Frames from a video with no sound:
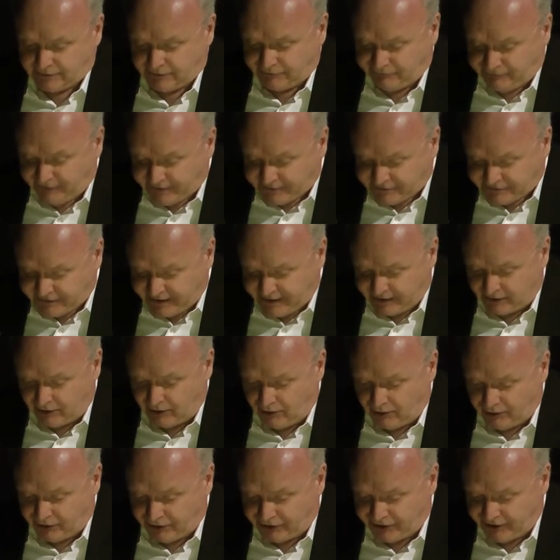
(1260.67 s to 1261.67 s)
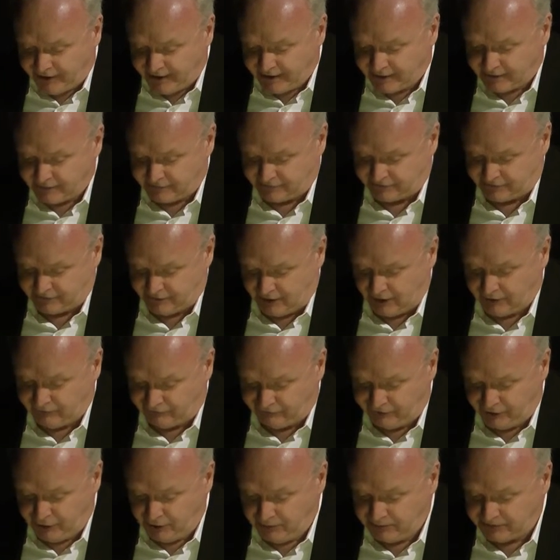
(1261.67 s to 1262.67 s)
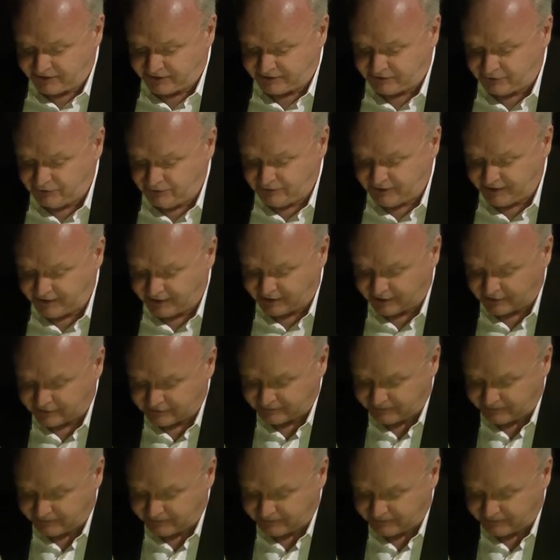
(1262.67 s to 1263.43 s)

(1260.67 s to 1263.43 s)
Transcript: To fixate on things, on films as unique